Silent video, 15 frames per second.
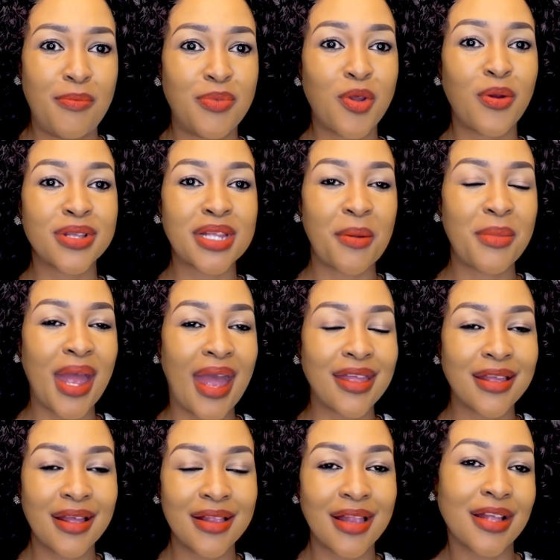Because I mean, I
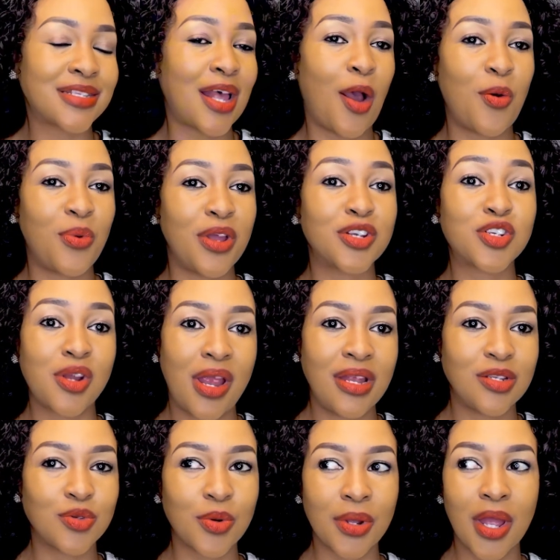get it, that's how we are
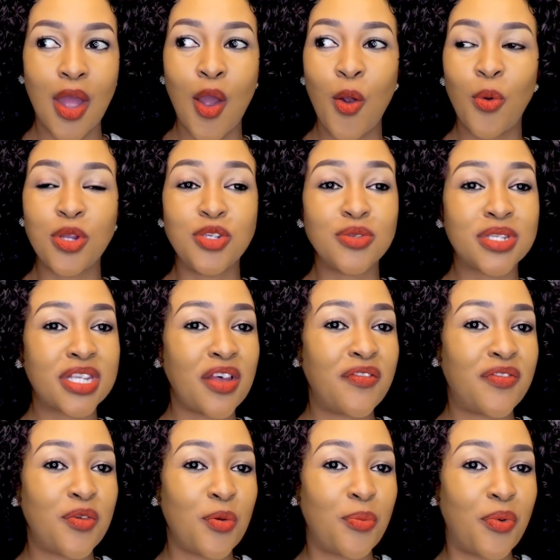trained. Or when you serve
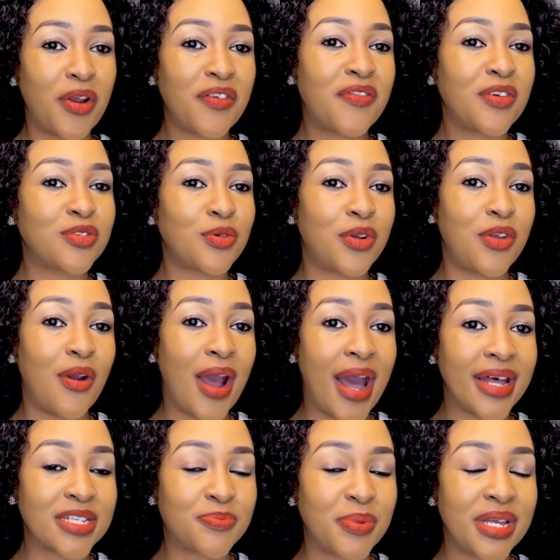your boyfriend or your
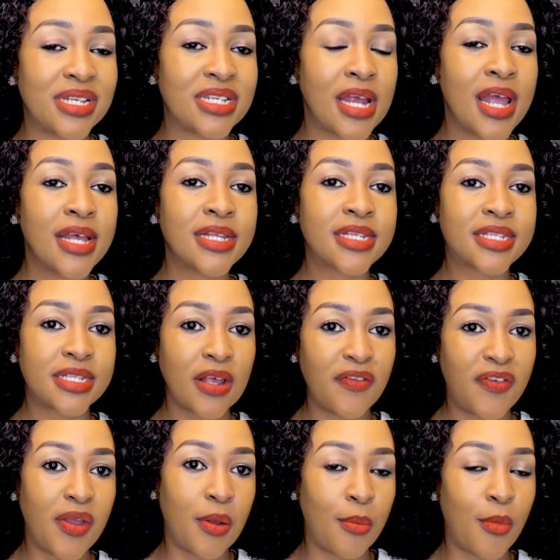husband, serve
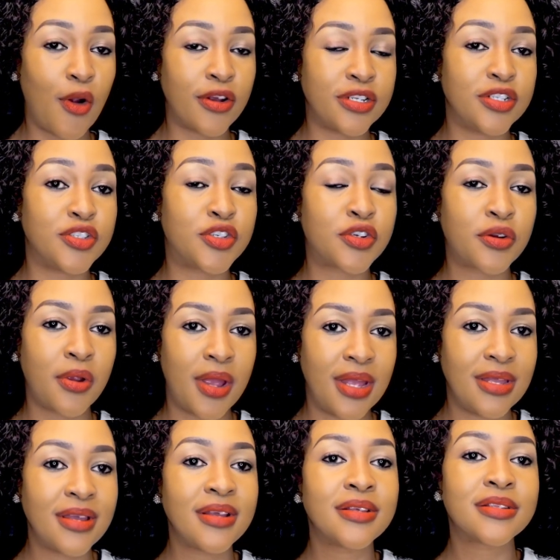him on a tray.
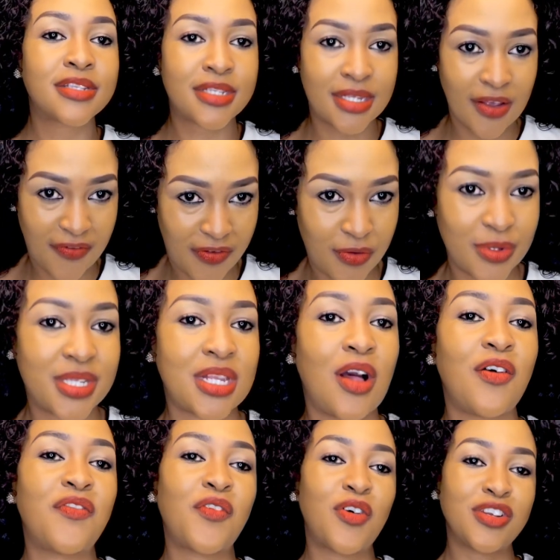Serve
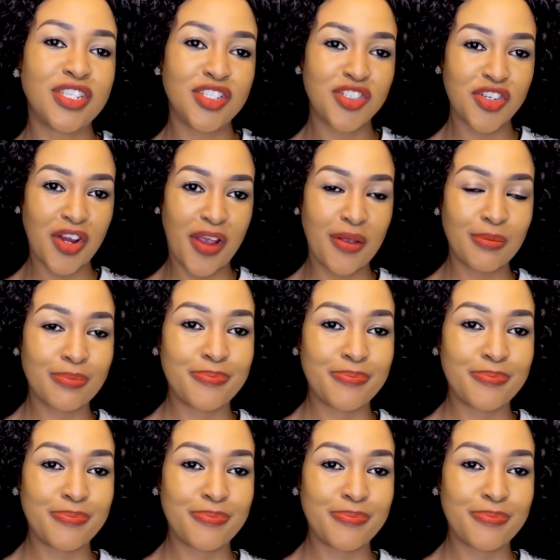yourself on a tray.